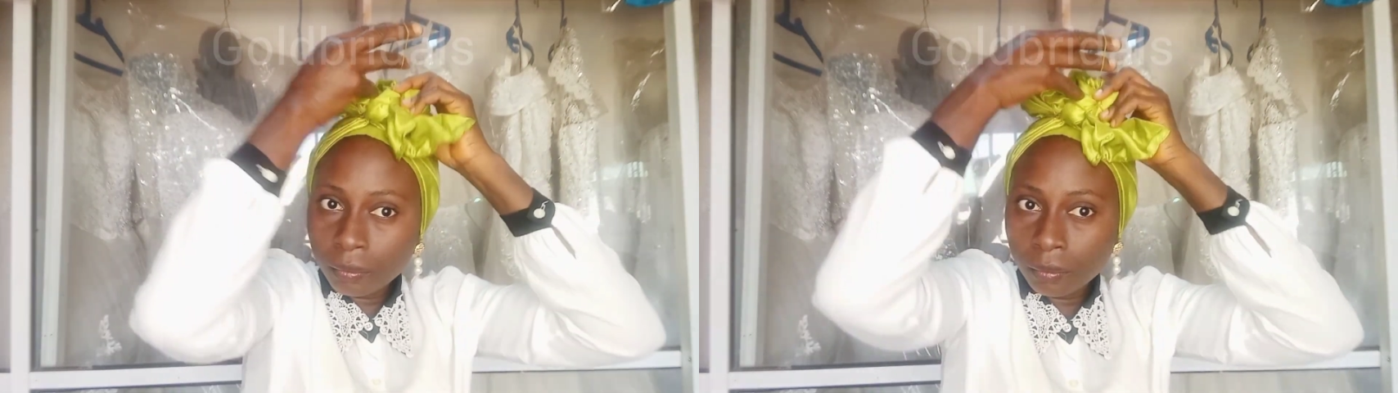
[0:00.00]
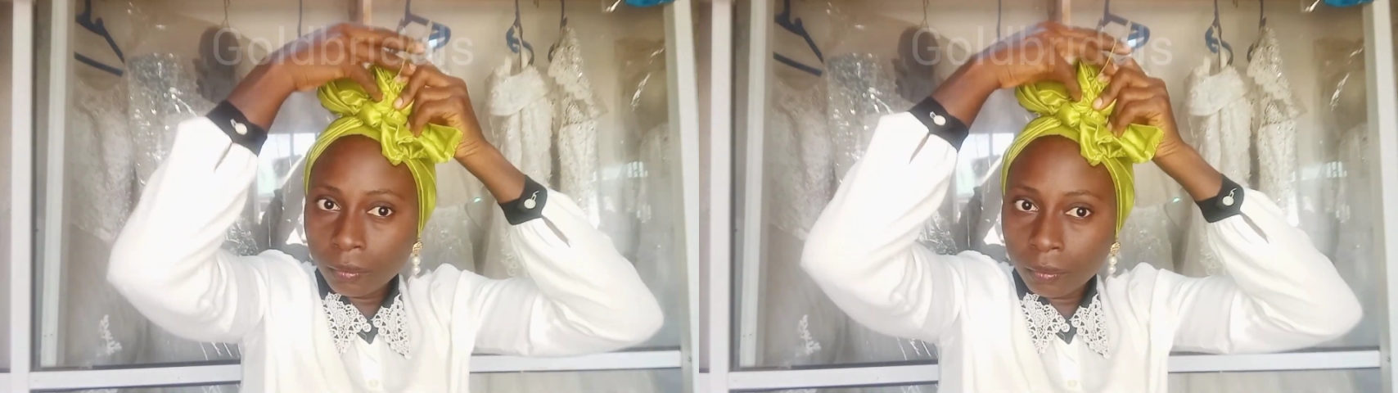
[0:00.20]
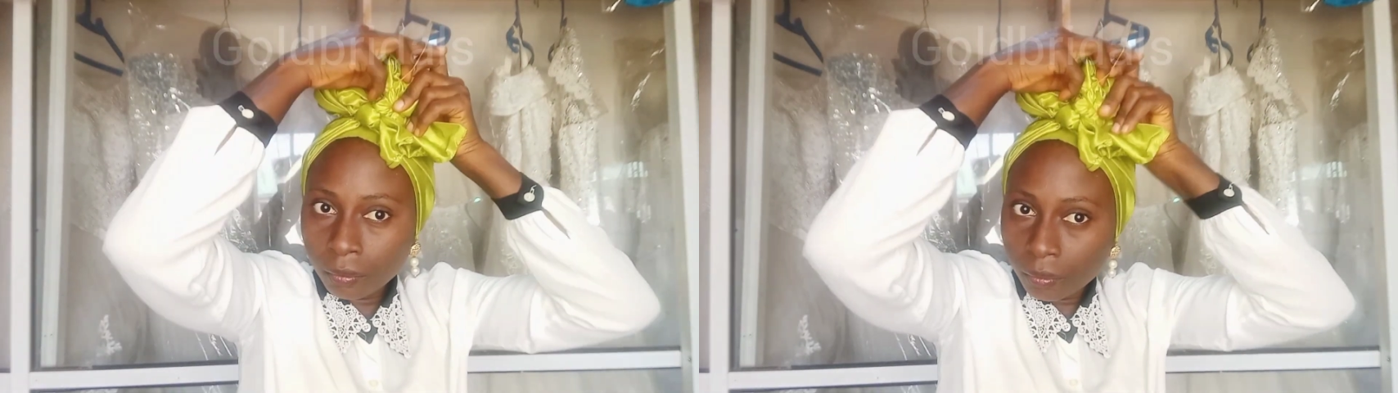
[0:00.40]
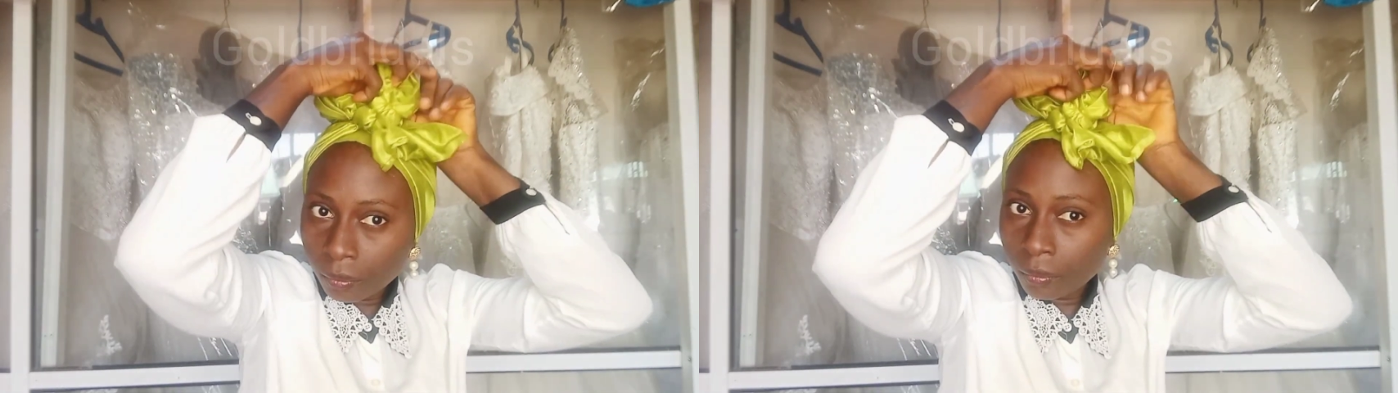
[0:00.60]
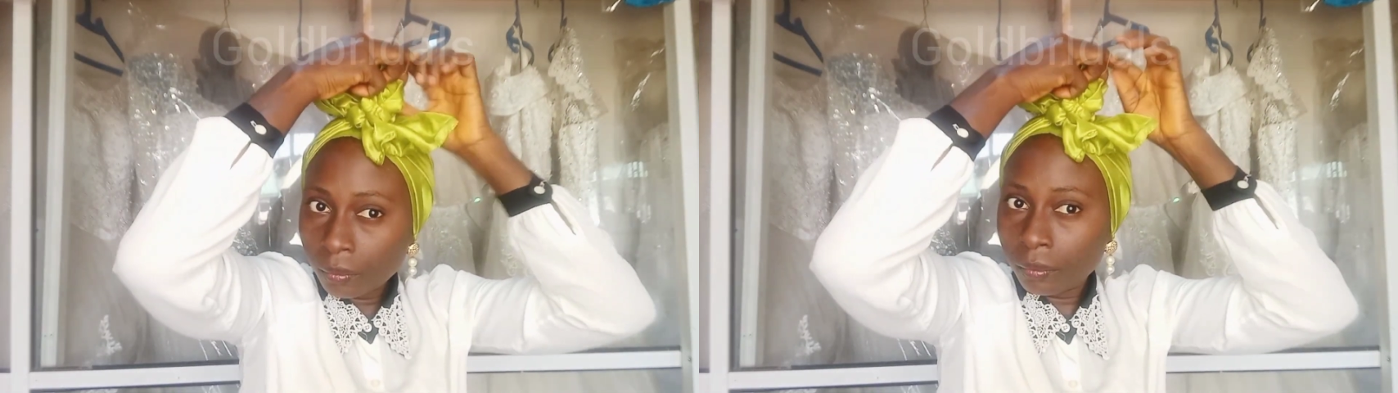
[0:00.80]
It
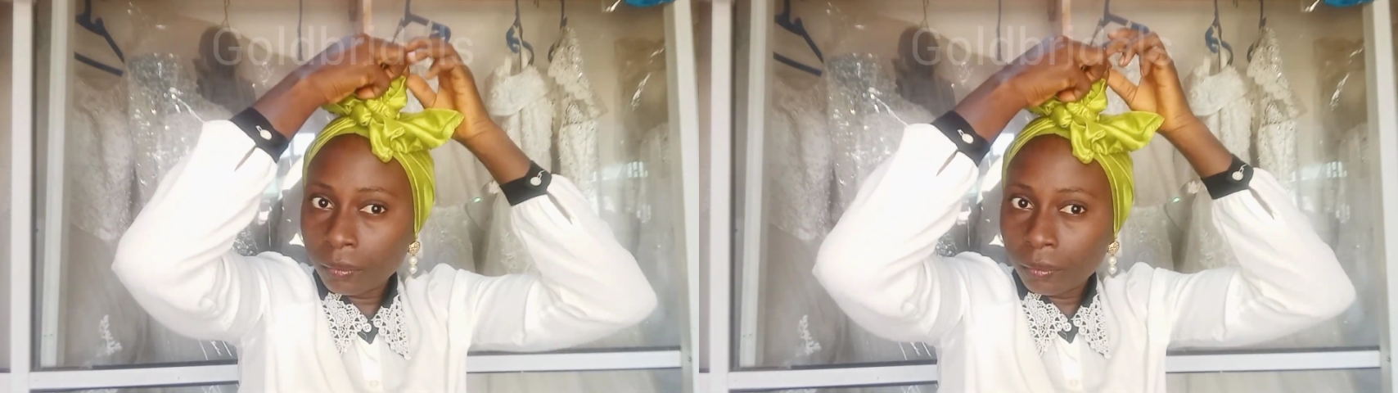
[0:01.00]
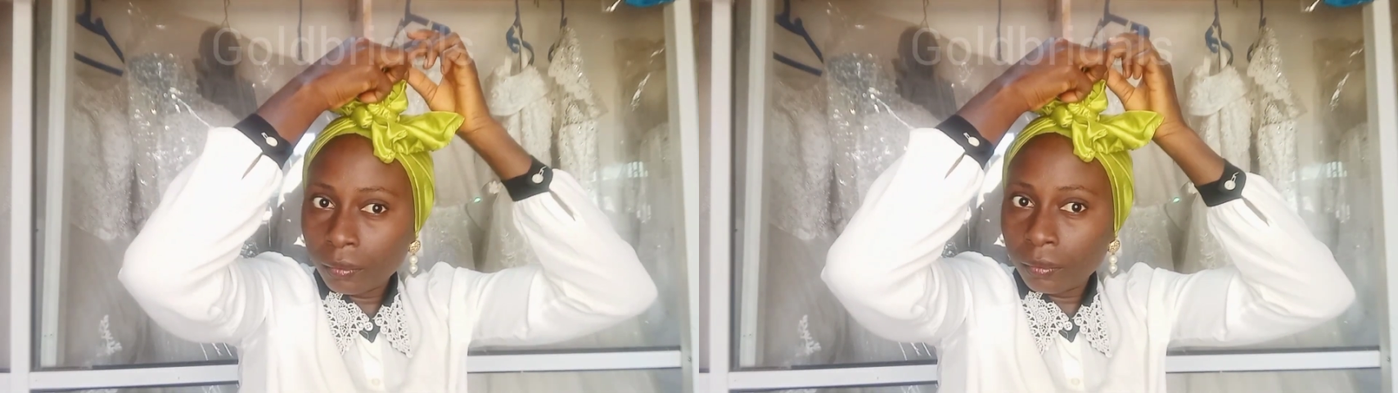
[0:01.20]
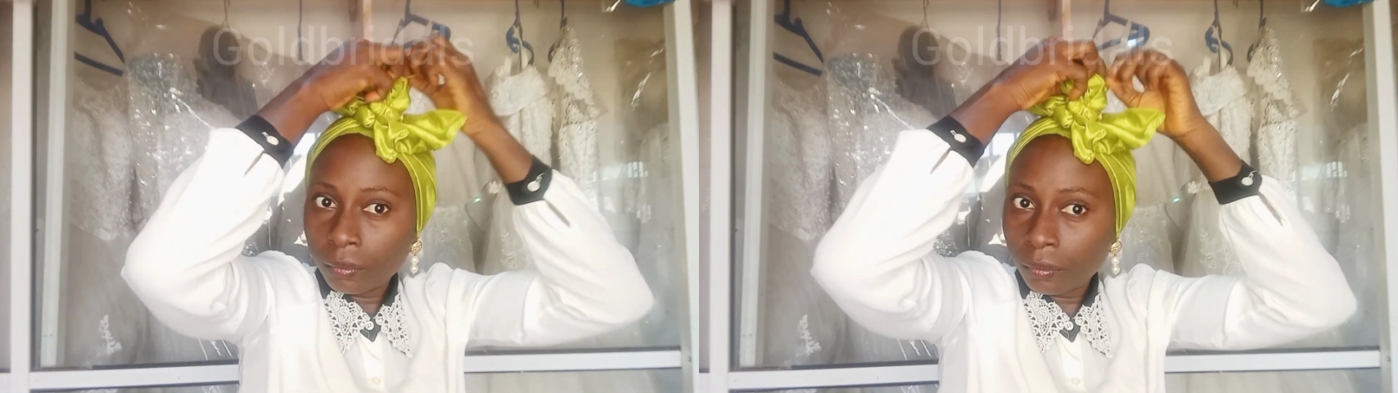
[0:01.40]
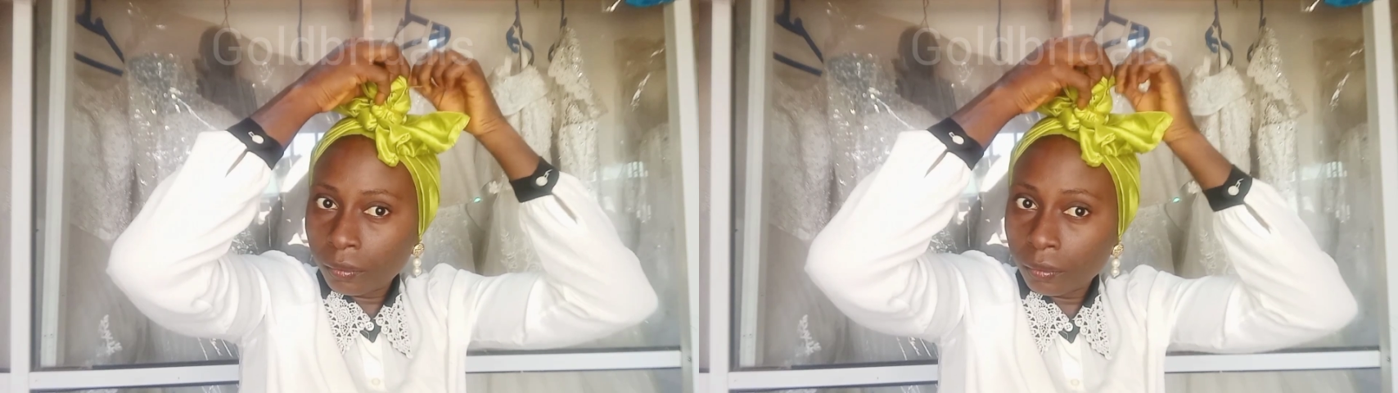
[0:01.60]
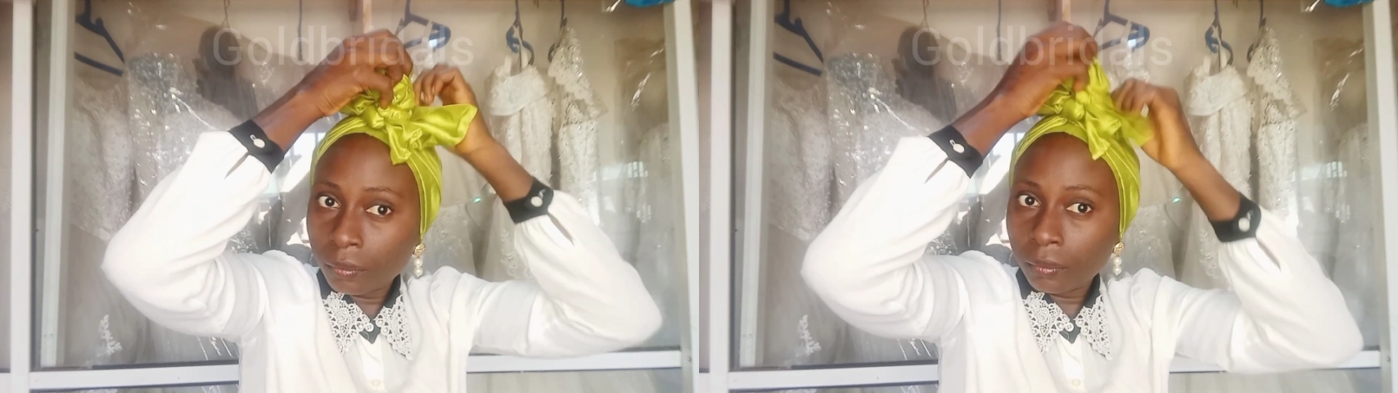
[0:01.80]
depends on
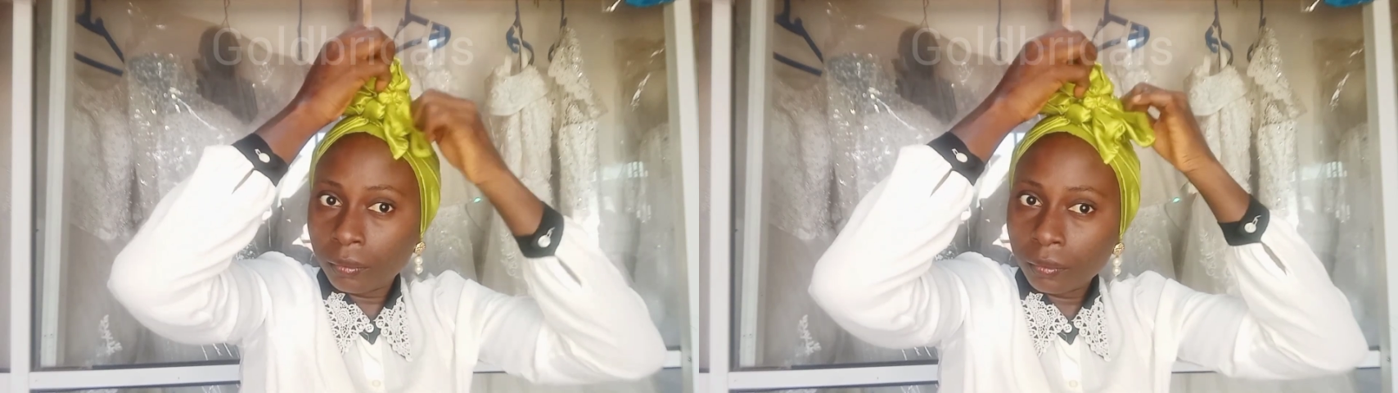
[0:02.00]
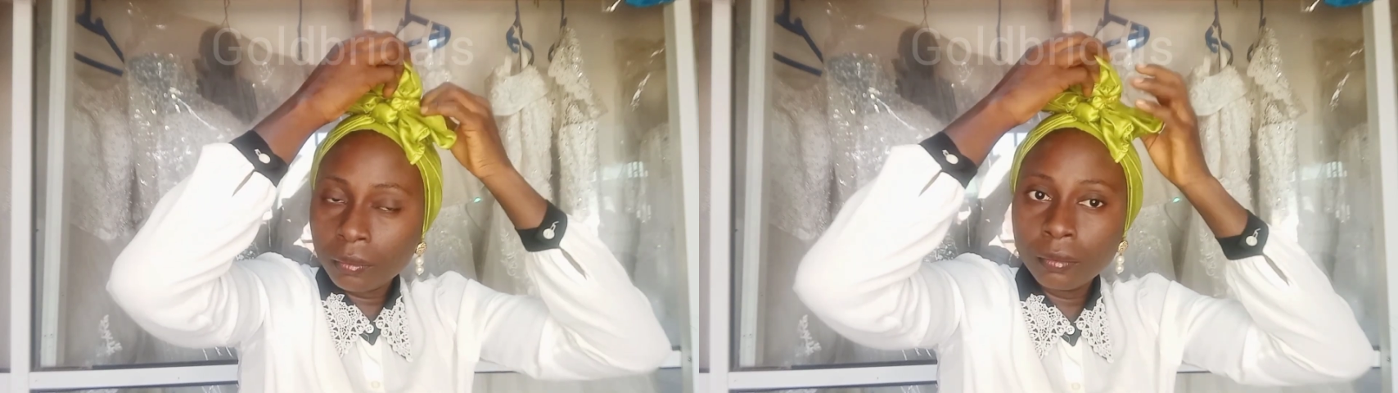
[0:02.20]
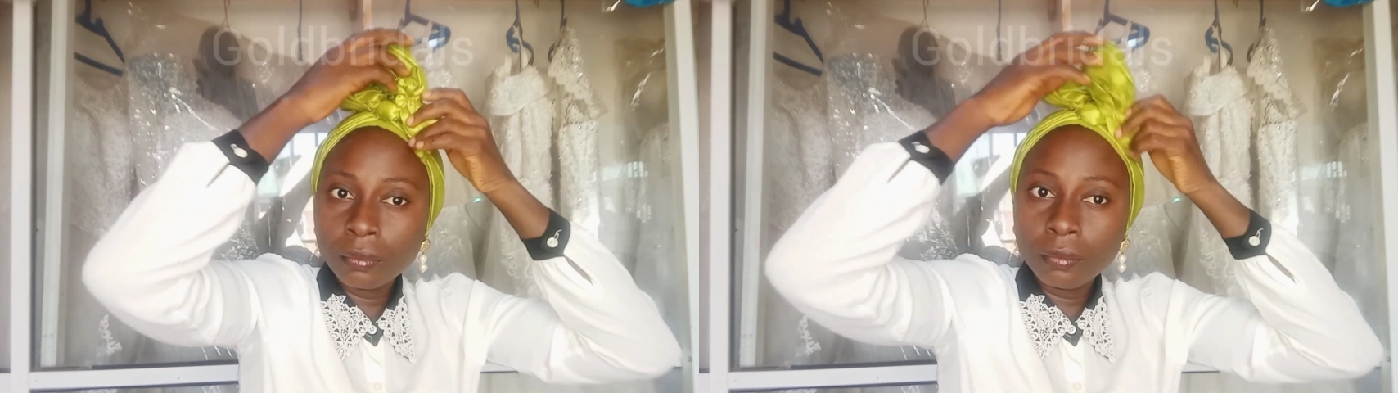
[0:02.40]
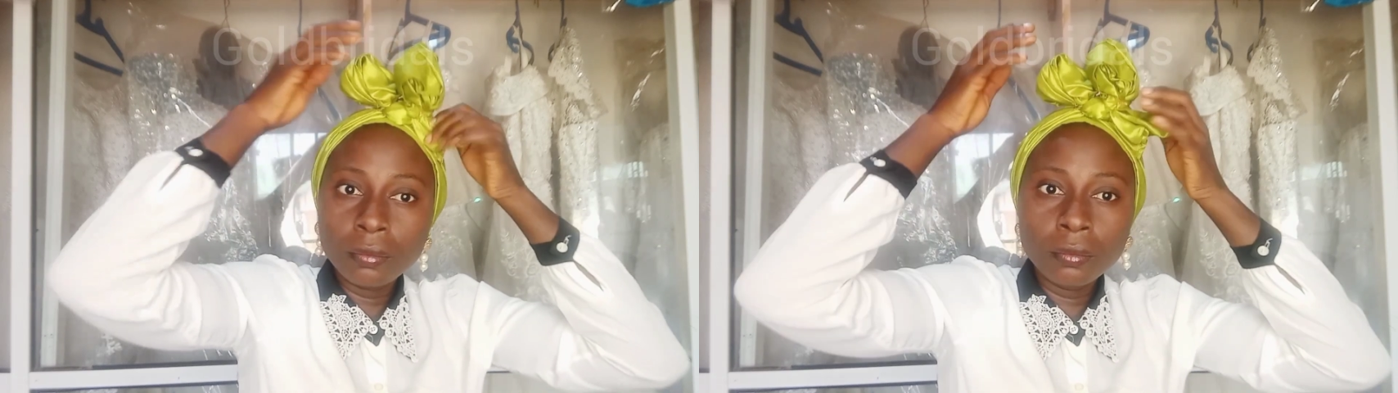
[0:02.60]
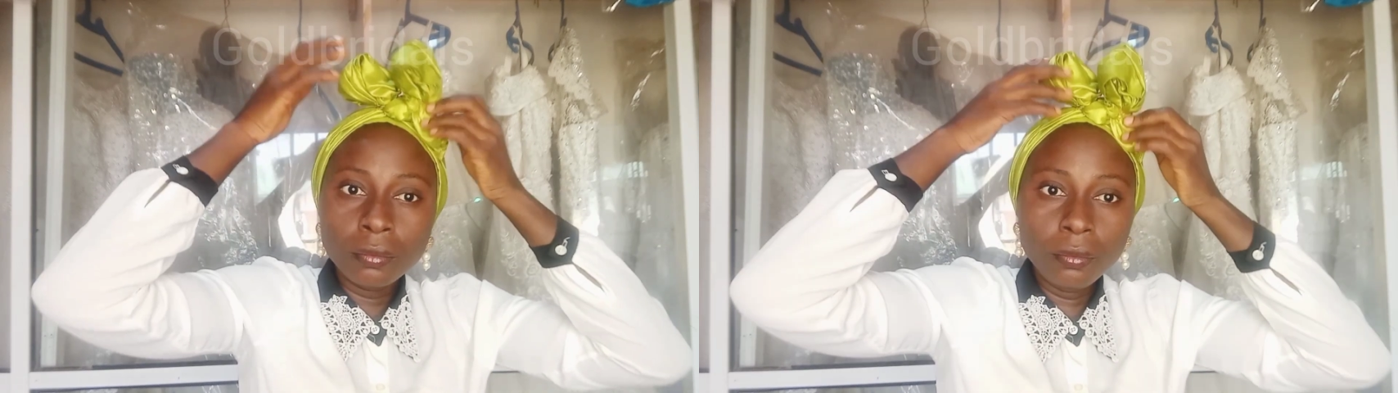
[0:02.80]
the one you
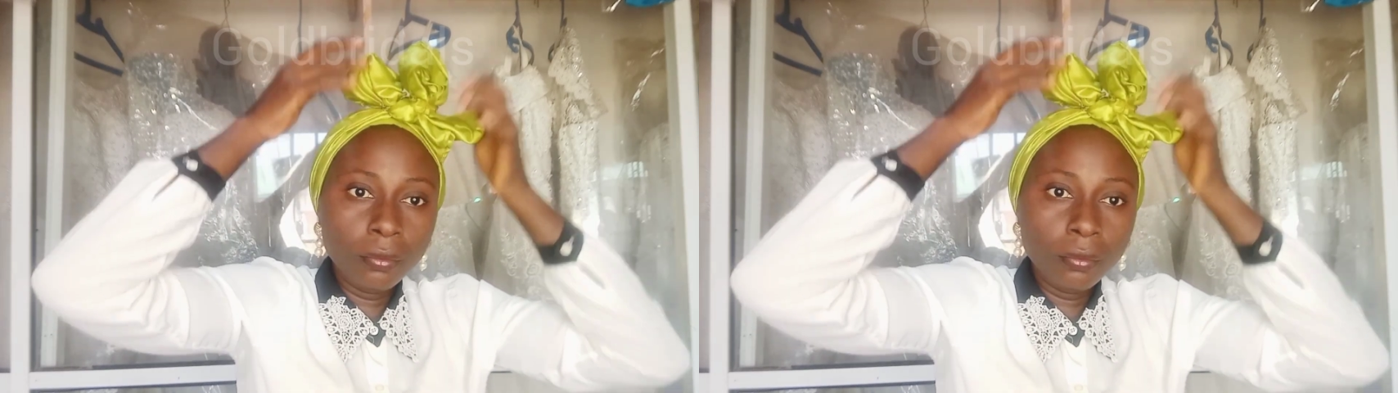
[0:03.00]
have.